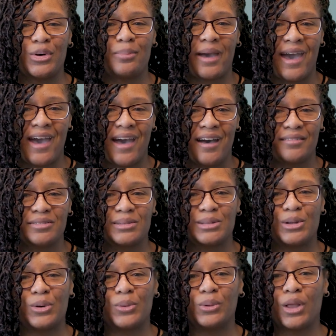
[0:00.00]
baths,
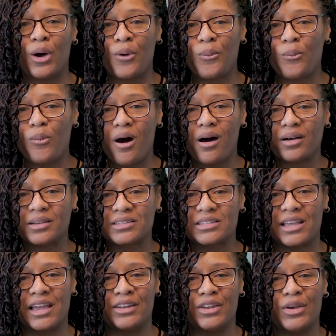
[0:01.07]
no long walks,
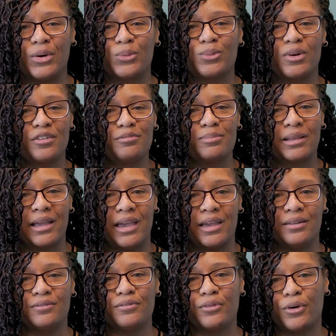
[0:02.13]
and no rough
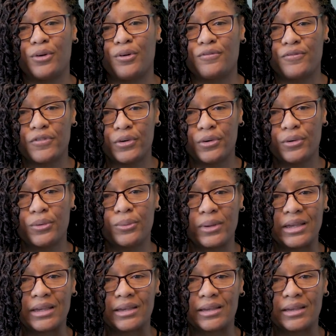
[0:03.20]
playing for a full week.